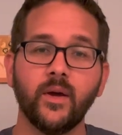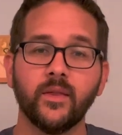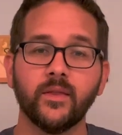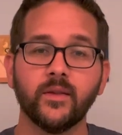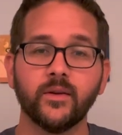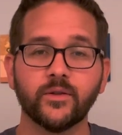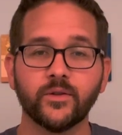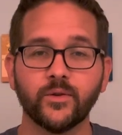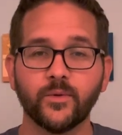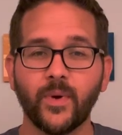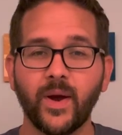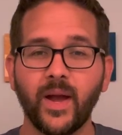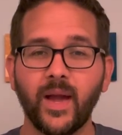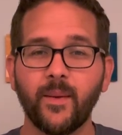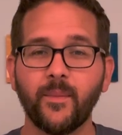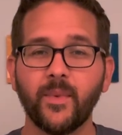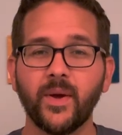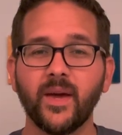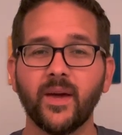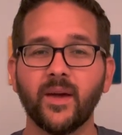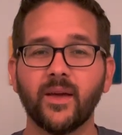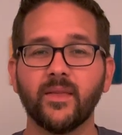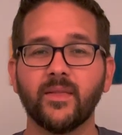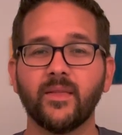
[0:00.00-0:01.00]
the
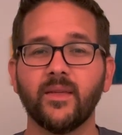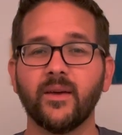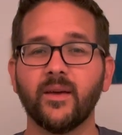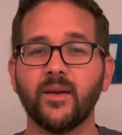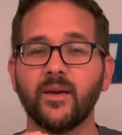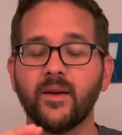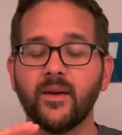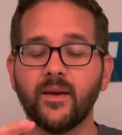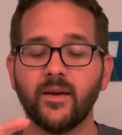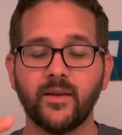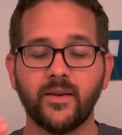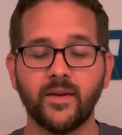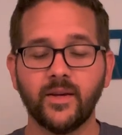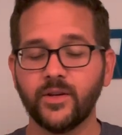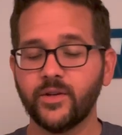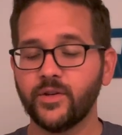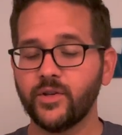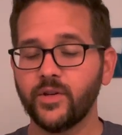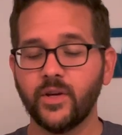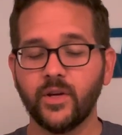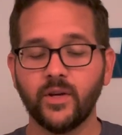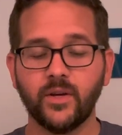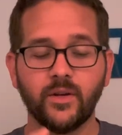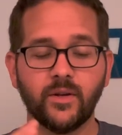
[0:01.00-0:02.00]
ceramic, the
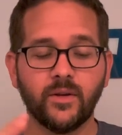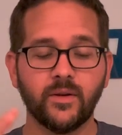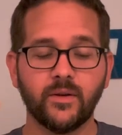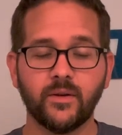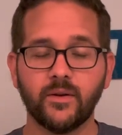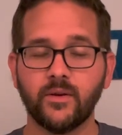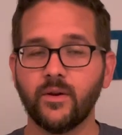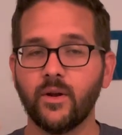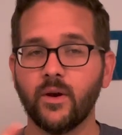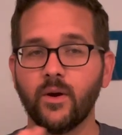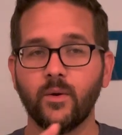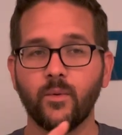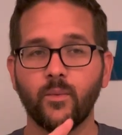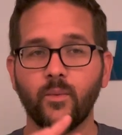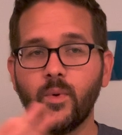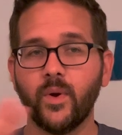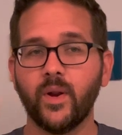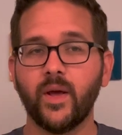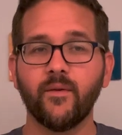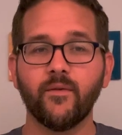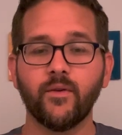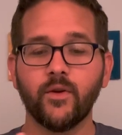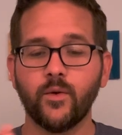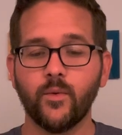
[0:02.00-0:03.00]
edition, you know,
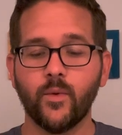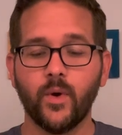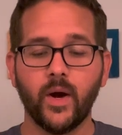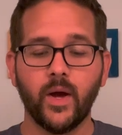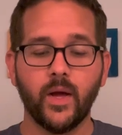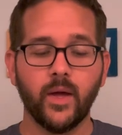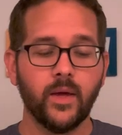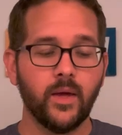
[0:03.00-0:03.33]
whatever you want.